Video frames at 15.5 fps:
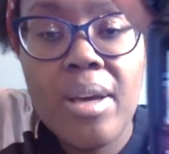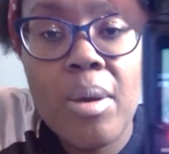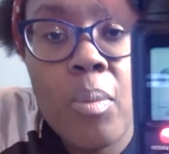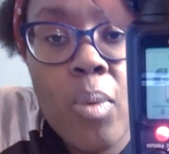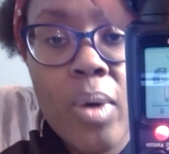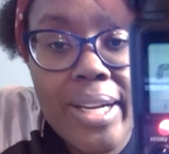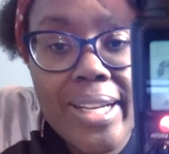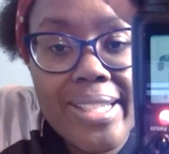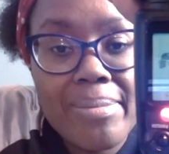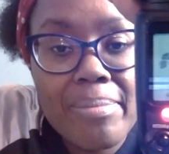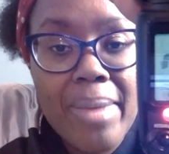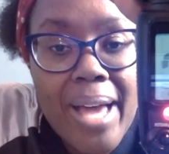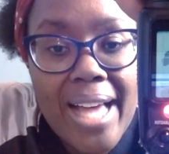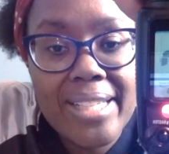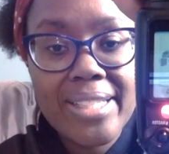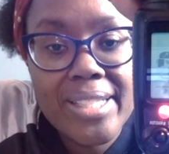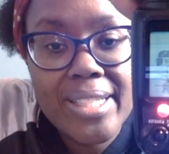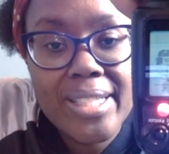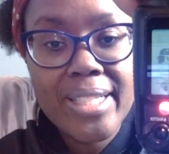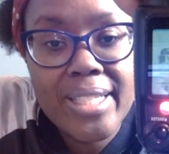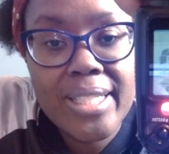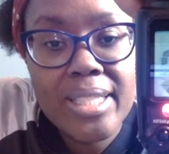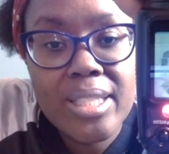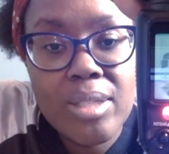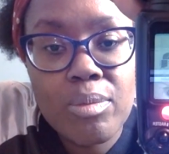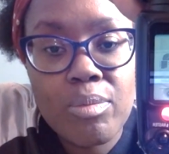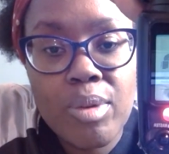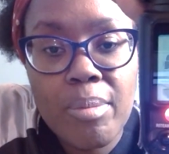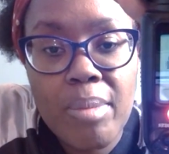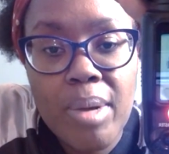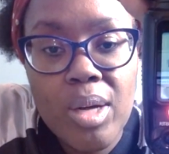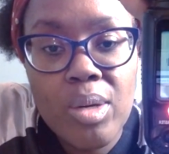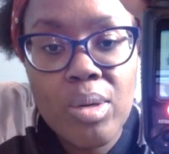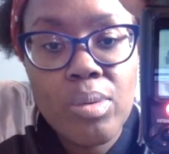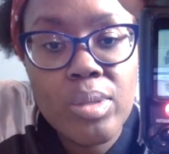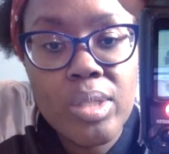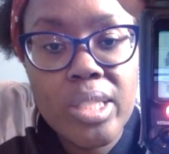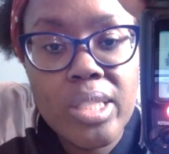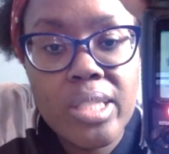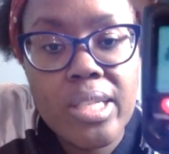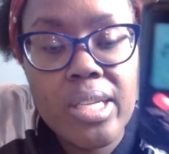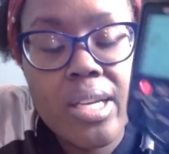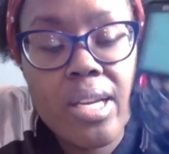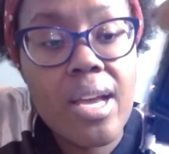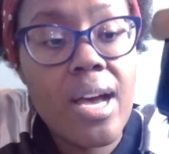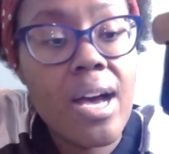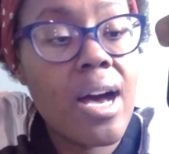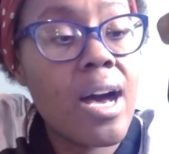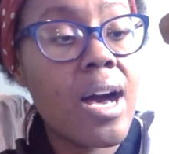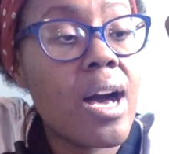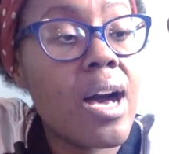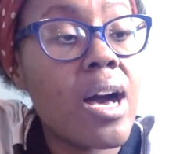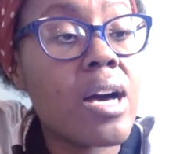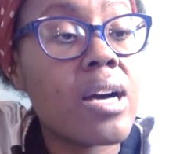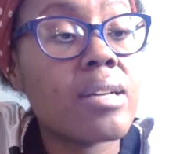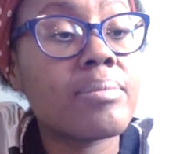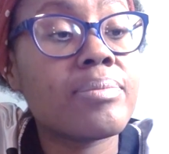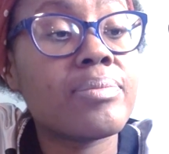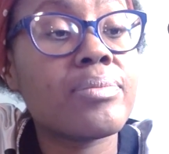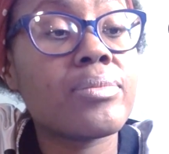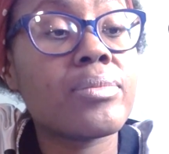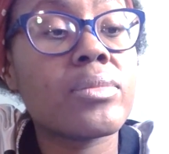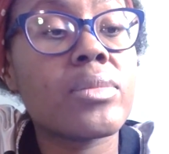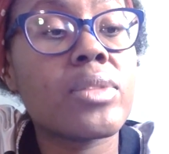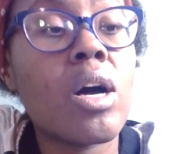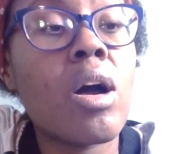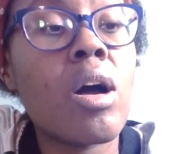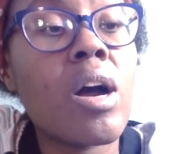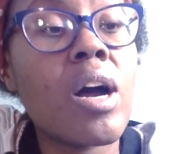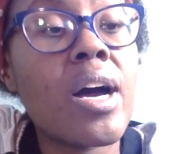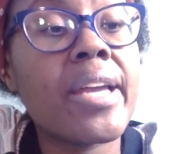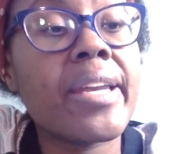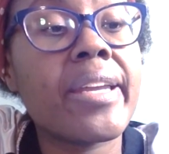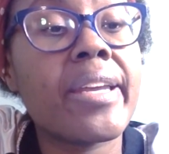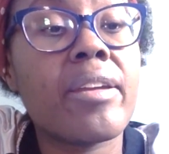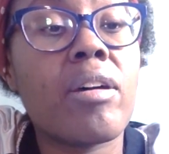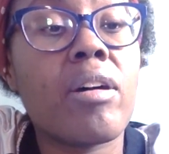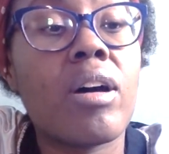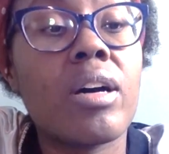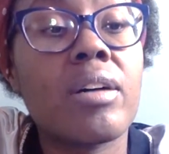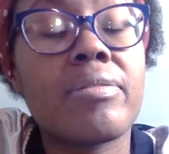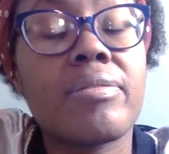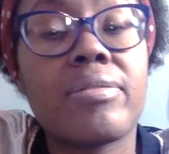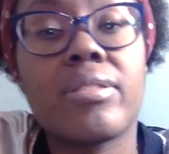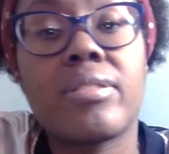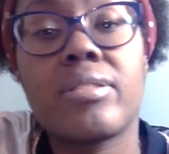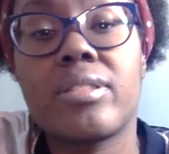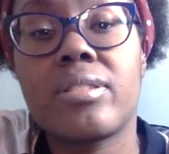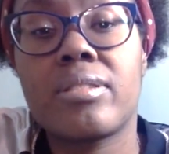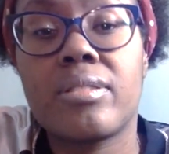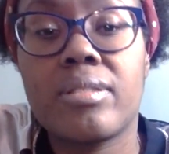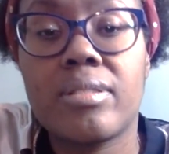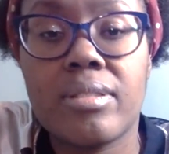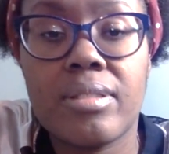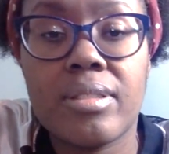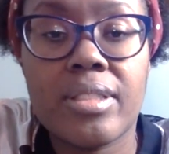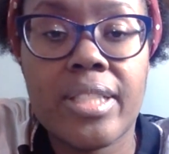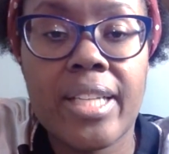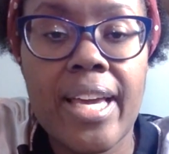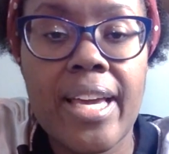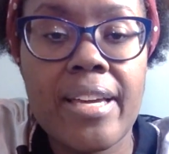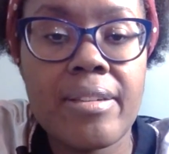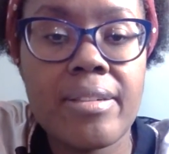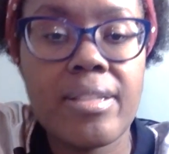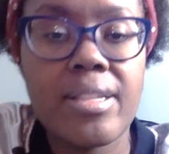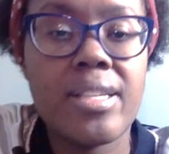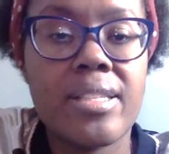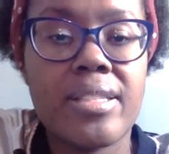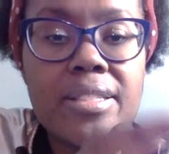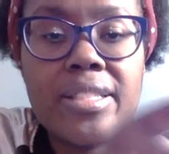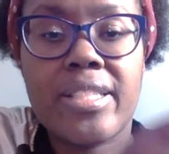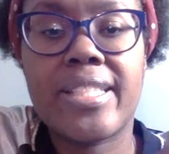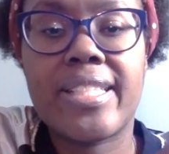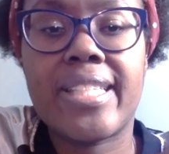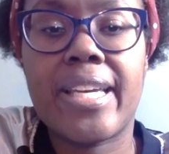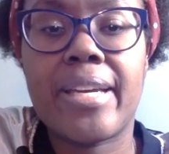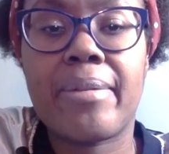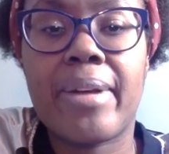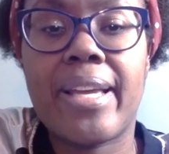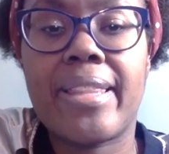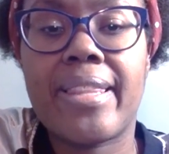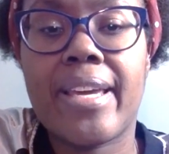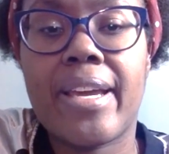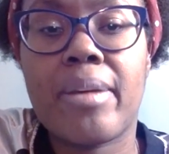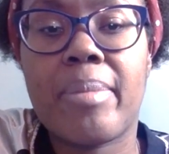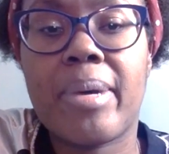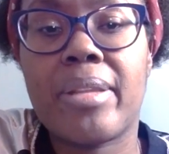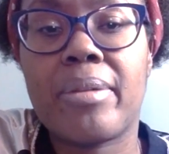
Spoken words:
One is master, remote, on and off. Okay, you just see it right there by